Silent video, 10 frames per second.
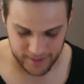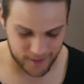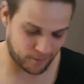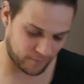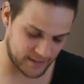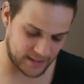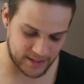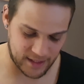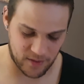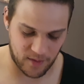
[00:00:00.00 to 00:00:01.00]
so obviously
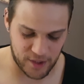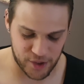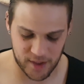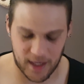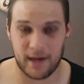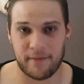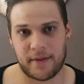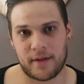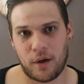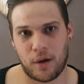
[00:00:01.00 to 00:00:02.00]
6 runs shy of
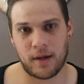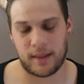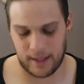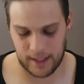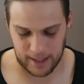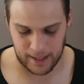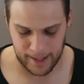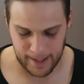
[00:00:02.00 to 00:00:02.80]
the target there.